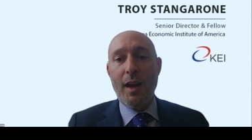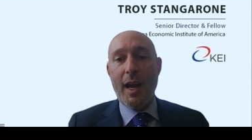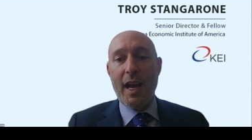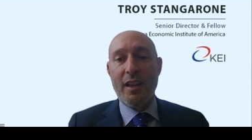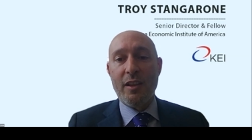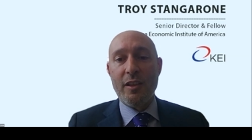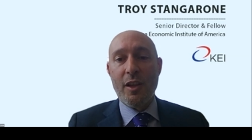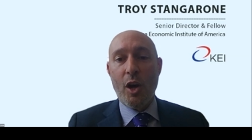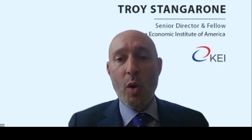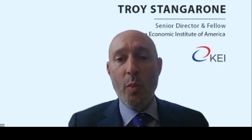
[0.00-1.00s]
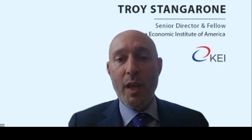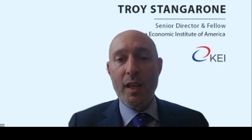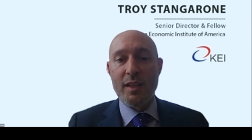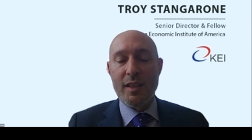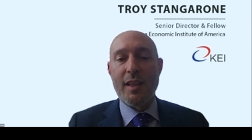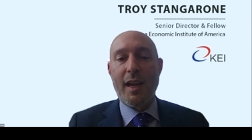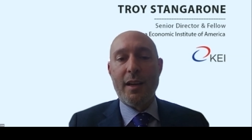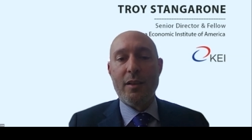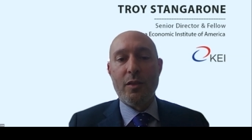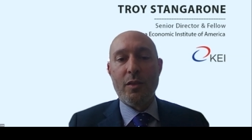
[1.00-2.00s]
And the hope is
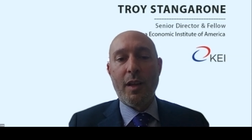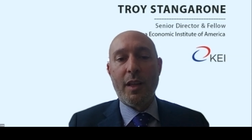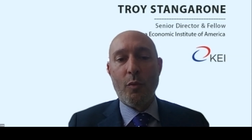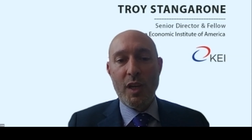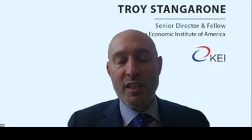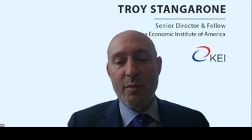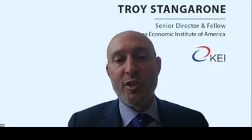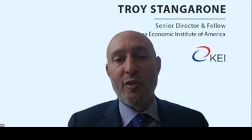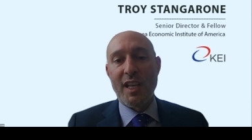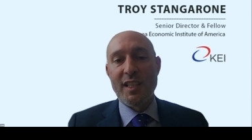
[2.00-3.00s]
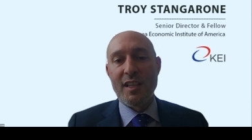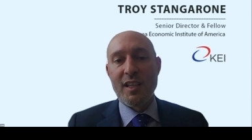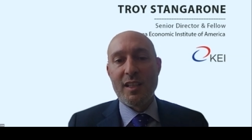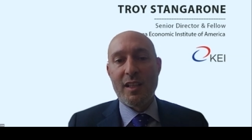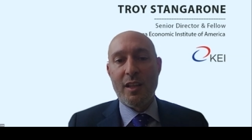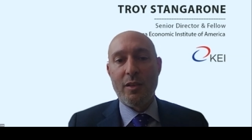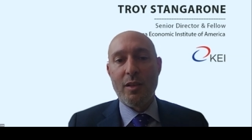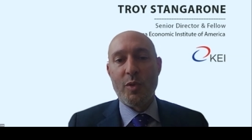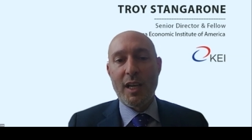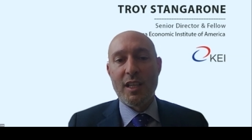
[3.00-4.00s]
that, and the reason that WTO does this is the
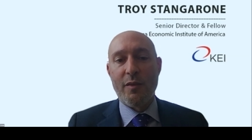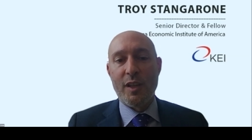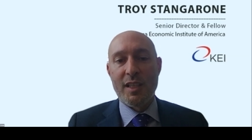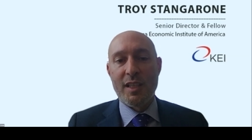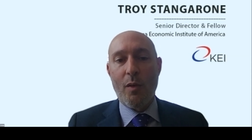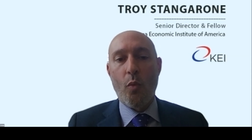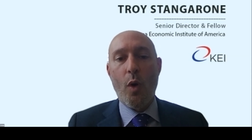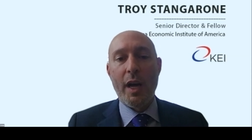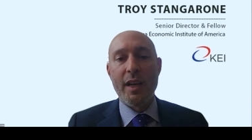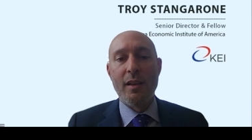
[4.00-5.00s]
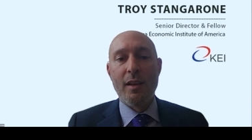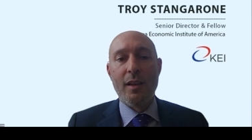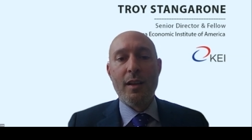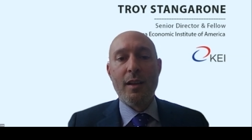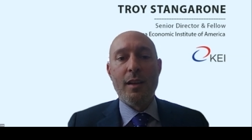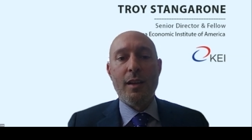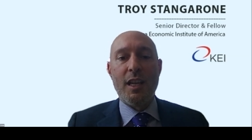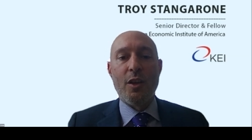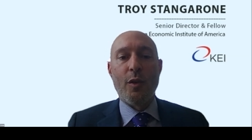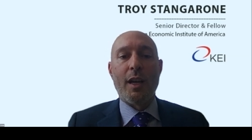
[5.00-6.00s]
objective is that, one,
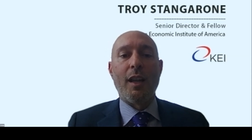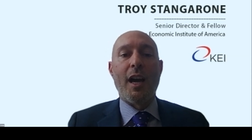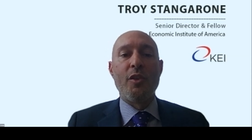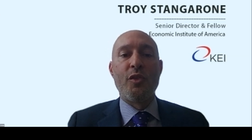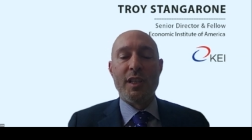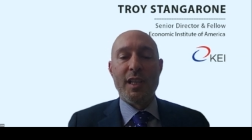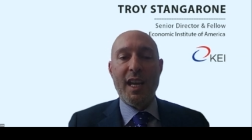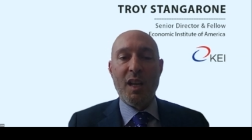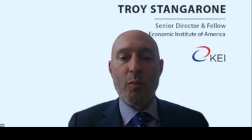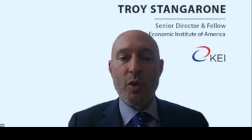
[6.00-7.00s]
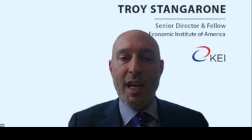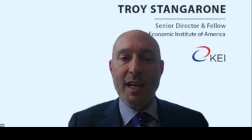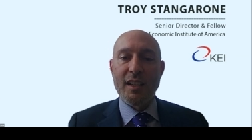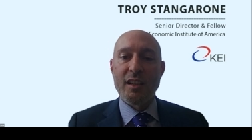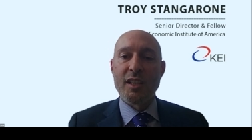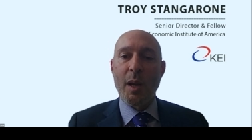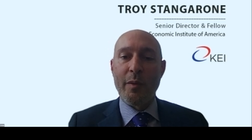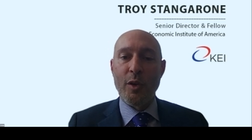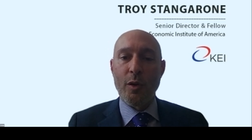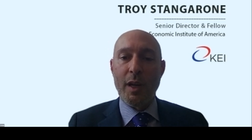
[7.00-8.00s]
either it allows you to take and protect some
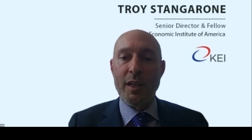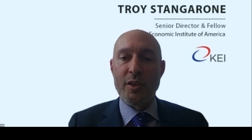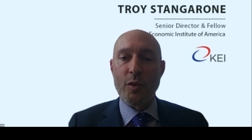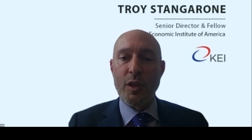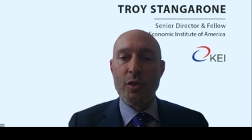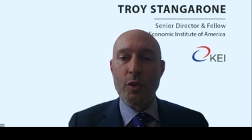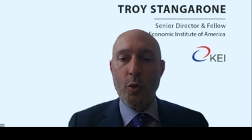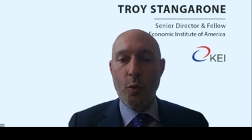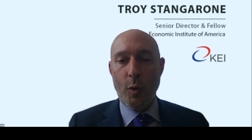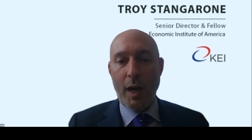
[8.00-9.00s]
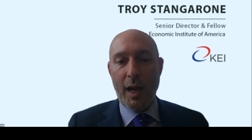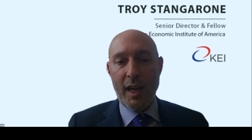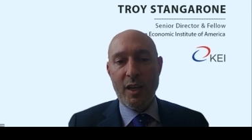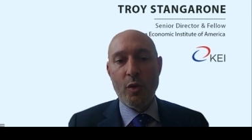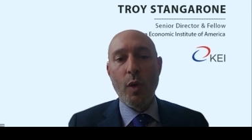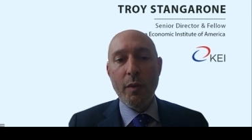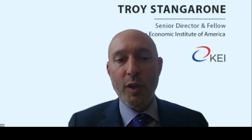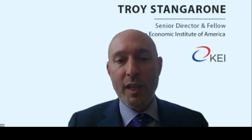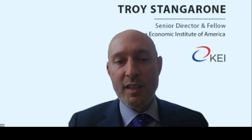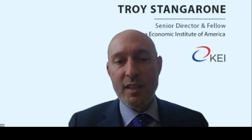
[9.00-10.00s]
of your industry to a
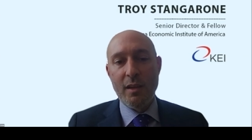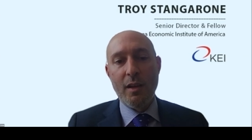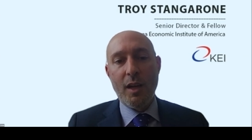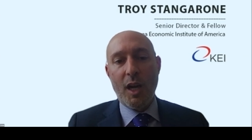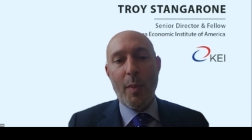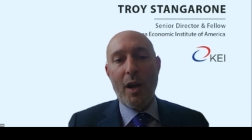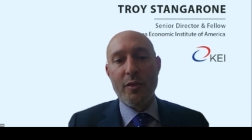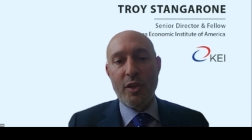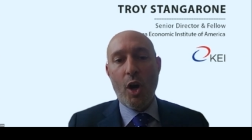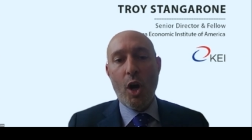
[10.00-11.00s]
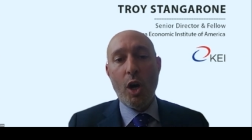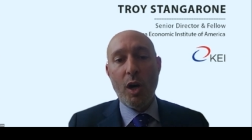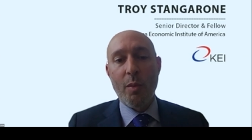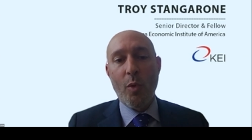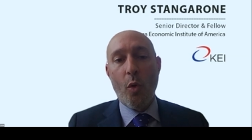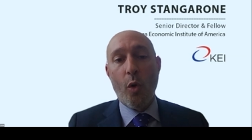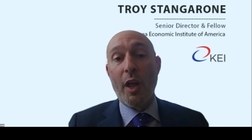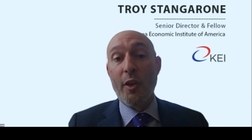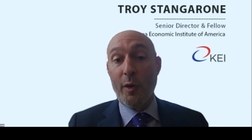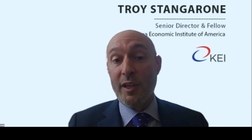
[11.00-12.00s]
equivalent amount to the harm, or
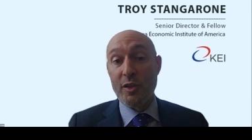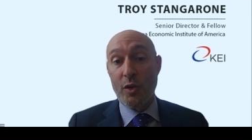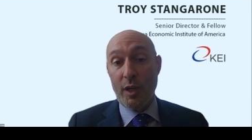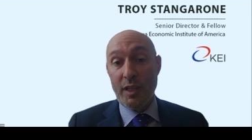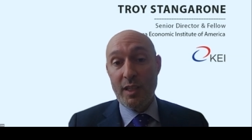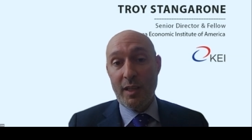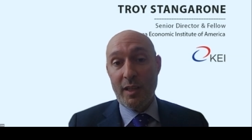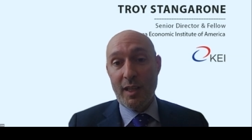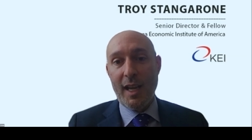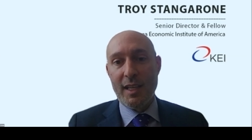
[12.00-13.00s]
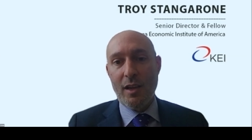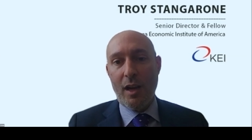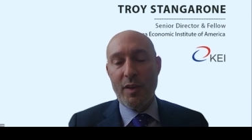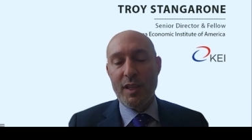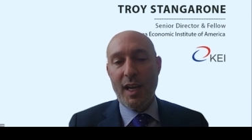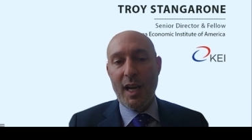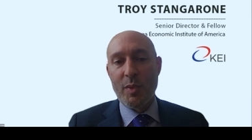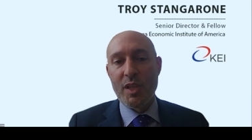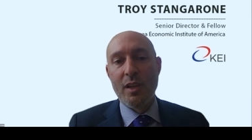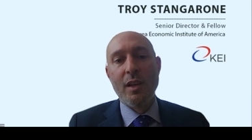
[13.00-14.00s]
other industries in the case oftentimes.